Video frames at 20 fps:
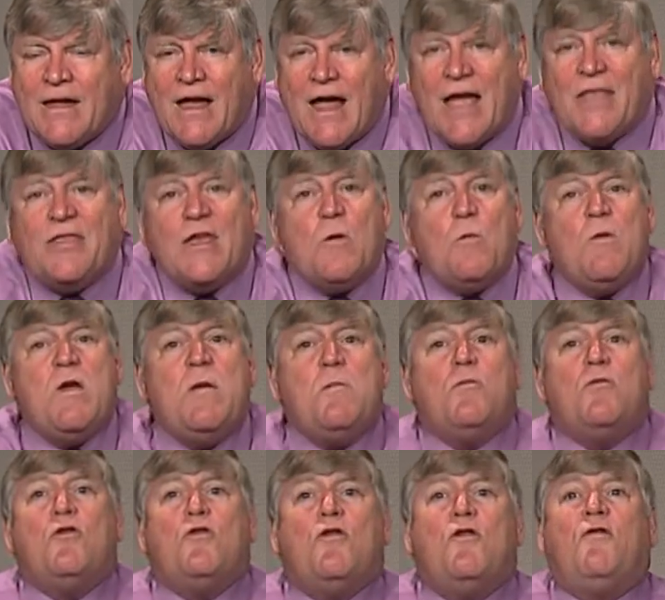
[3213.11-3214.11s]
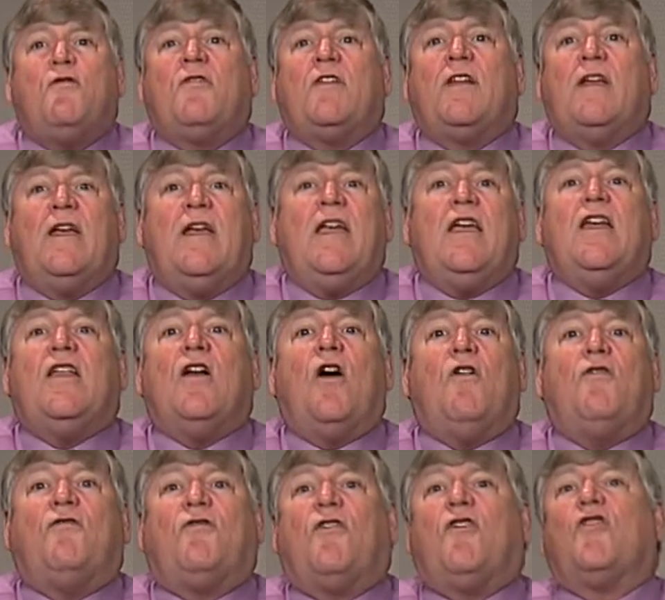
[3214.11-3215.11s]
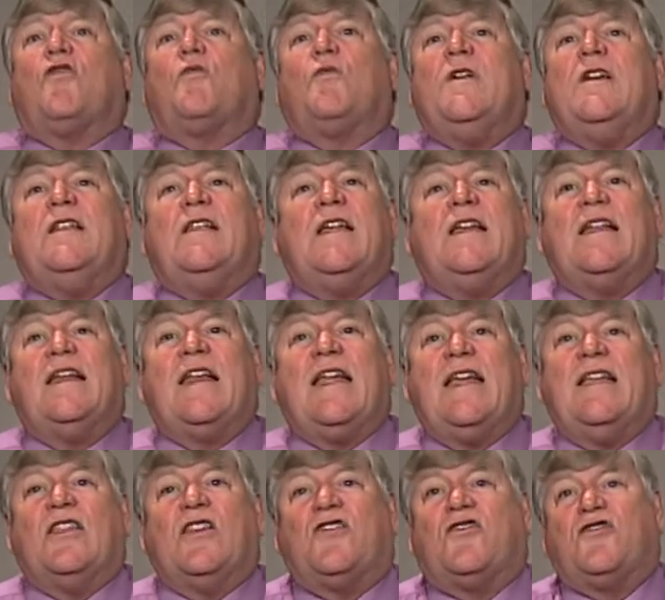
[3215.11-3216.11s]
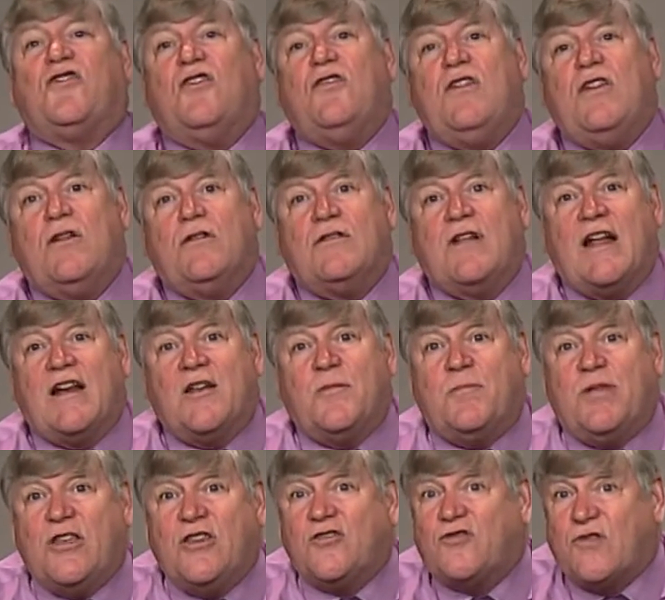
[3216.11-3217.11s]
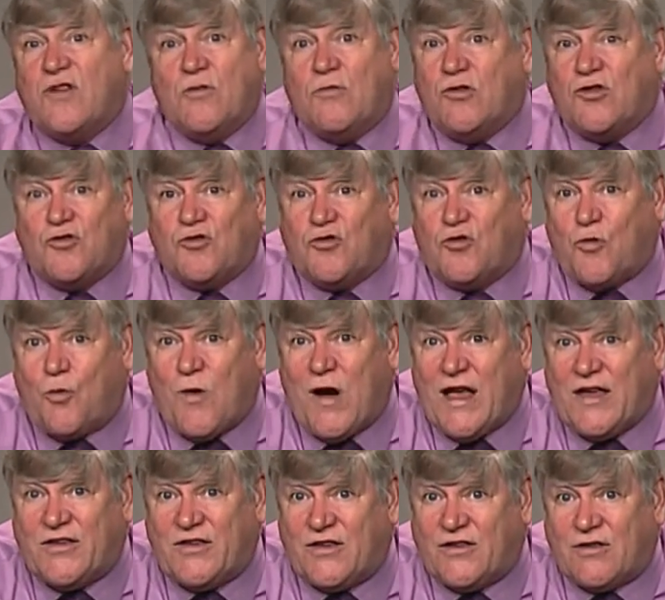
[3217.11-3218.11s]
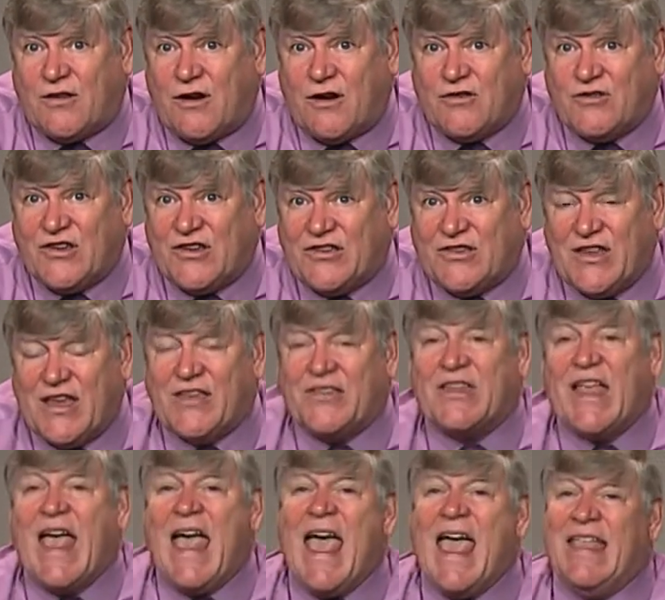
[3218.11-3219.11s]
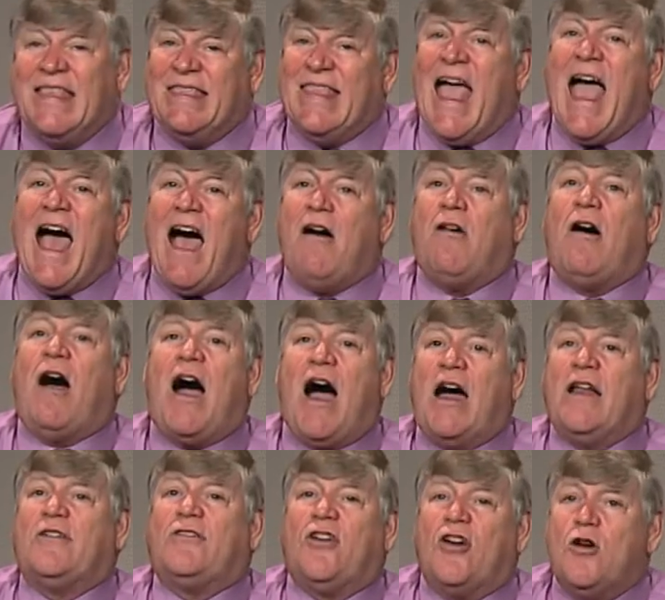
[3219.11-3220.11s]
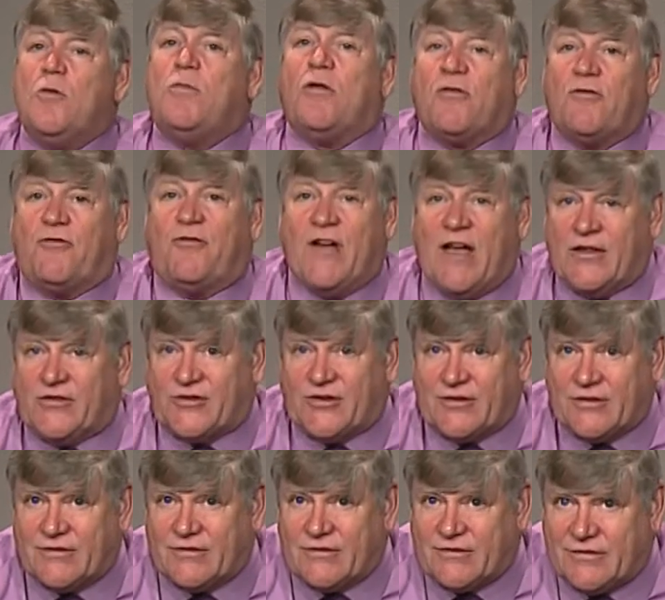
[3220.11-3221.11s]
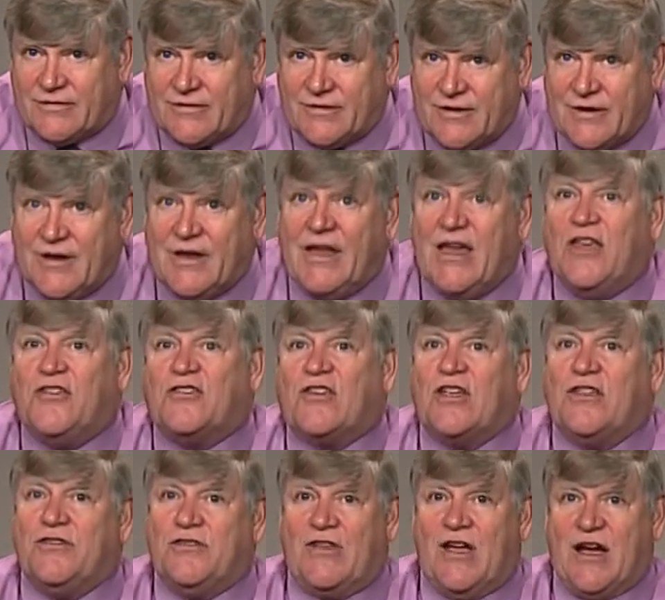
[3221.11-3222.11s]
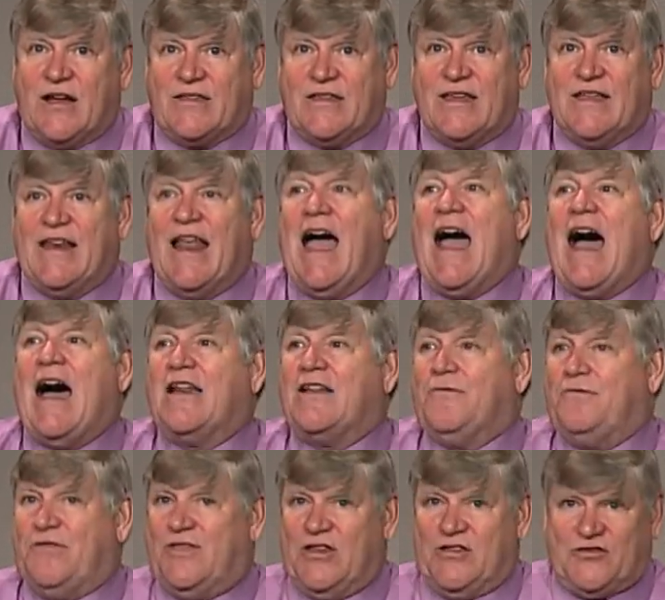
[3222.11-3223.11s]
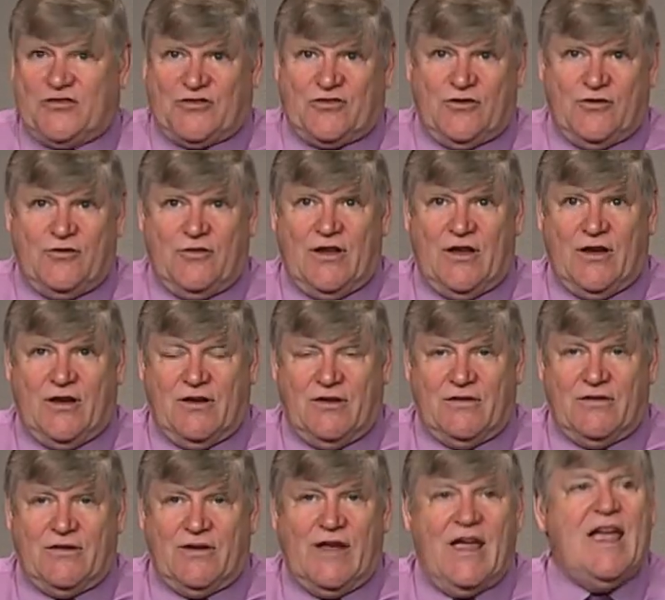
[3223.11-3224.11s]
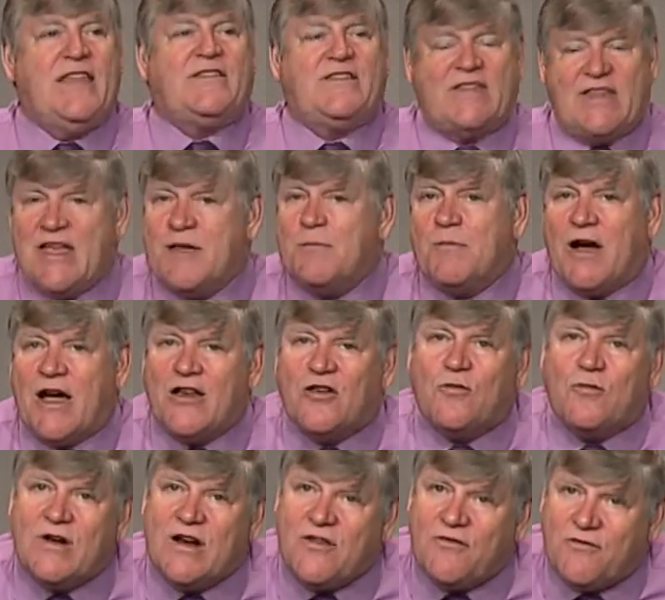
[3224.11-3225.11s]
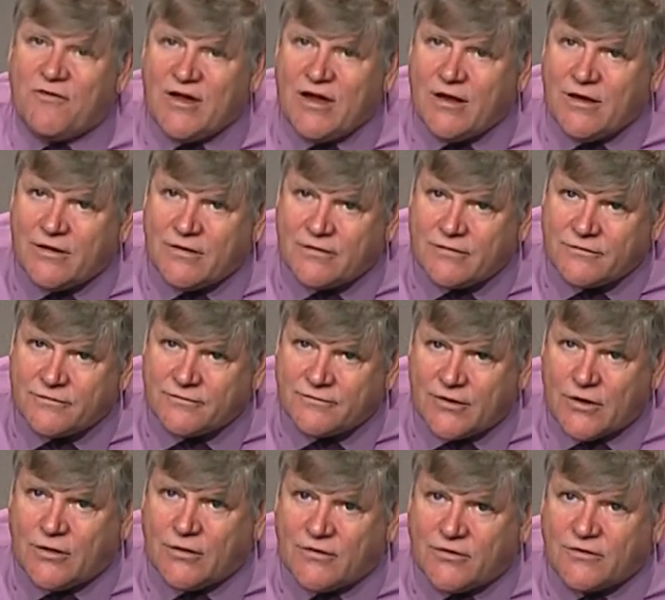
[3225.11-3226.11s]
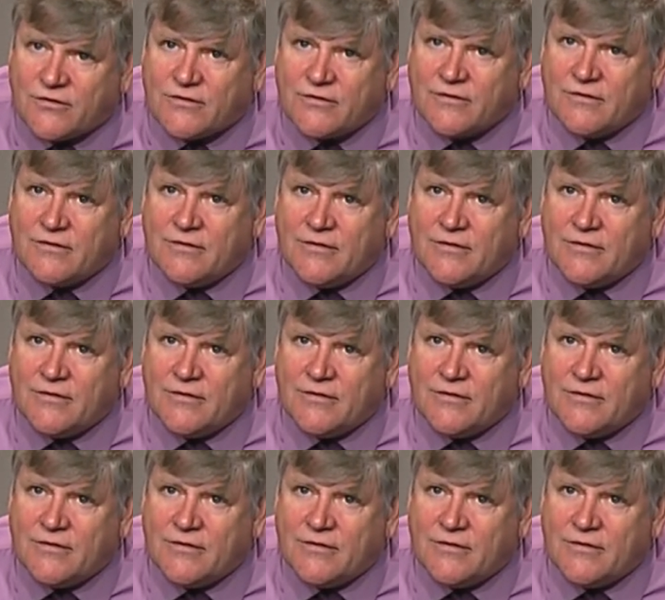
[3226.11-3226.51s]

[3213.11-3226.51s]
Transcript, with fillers: and then we moved, you know, first we did it in the studio down on Penn Street, which was twice as large as this. Now Oktoberfest is conducted out of this studio. It's 10 by 20 feet, folks.